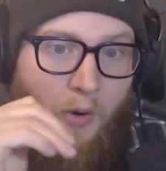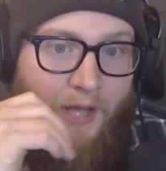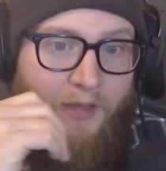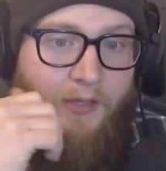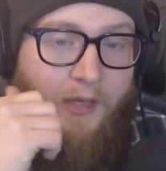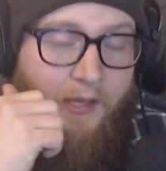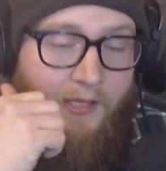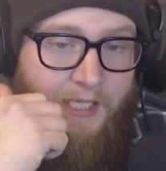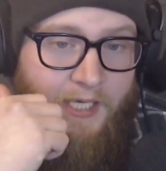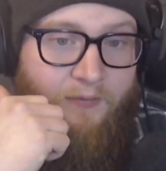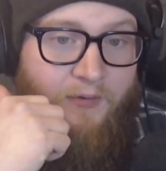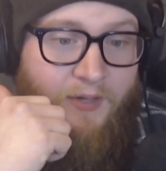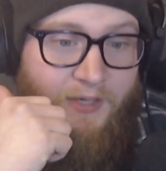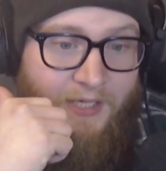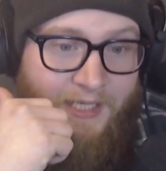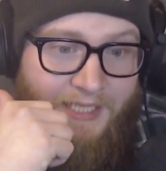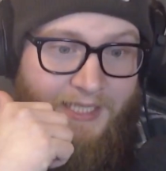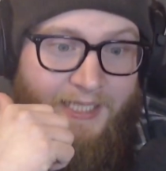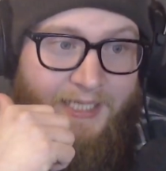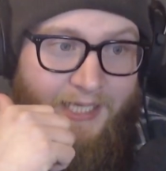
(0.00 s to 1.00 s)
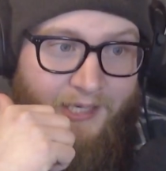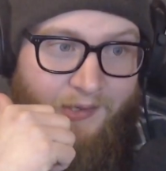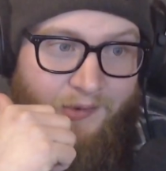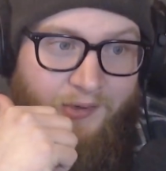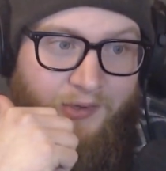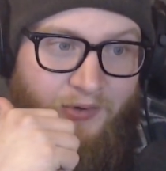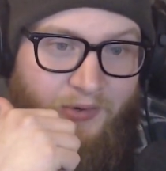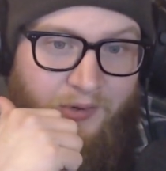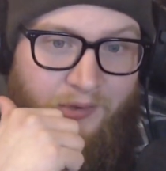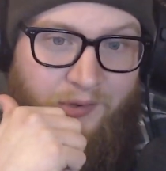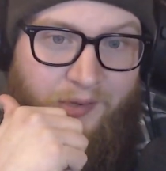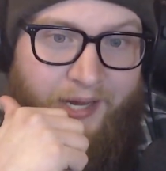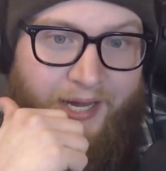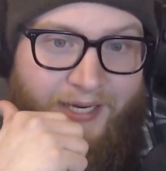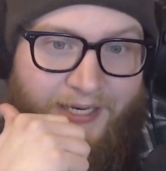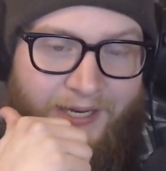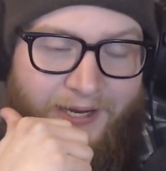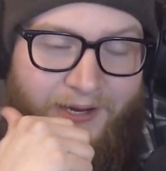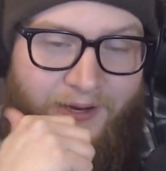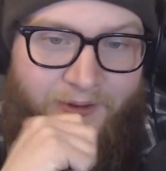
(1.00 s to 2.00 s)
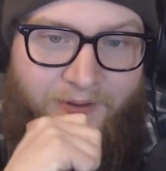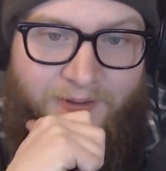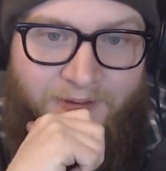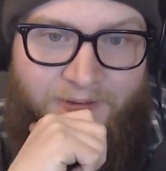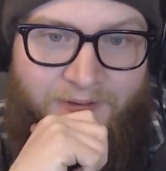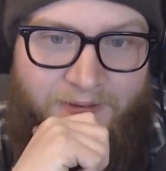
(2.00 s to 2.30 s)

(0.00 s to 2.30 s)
oh, I definitely think needs a croissant now.